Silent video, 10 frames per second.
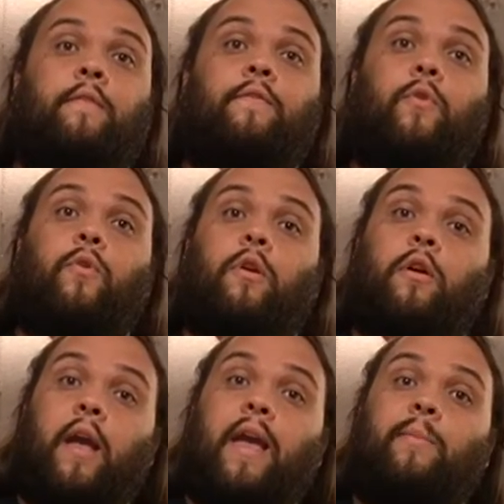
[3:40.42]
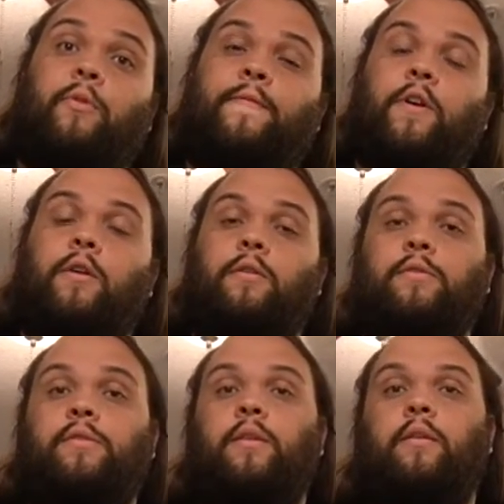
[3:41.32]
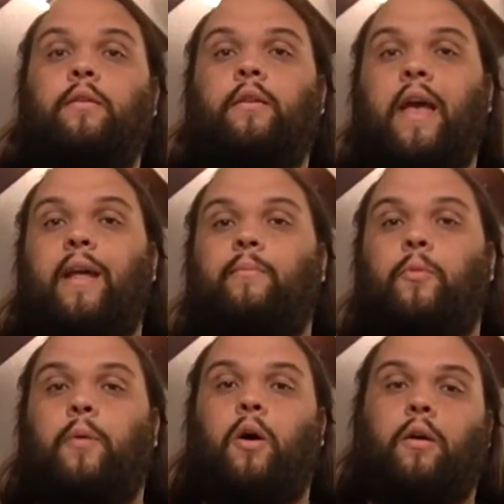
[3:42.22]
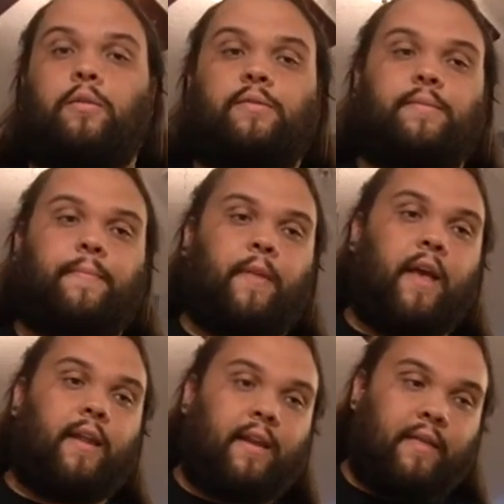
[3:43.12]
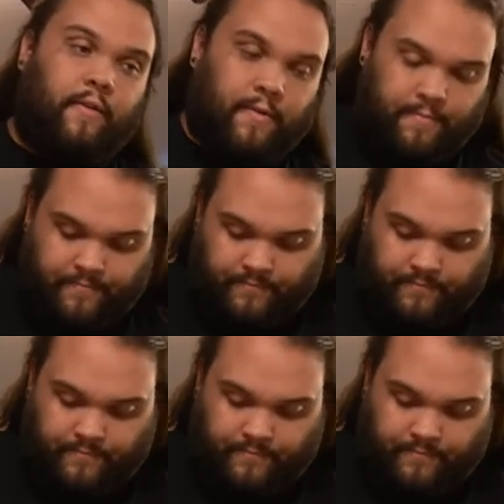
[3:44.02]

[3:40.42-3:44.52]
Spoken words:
for animal furs, animal parts, and leather.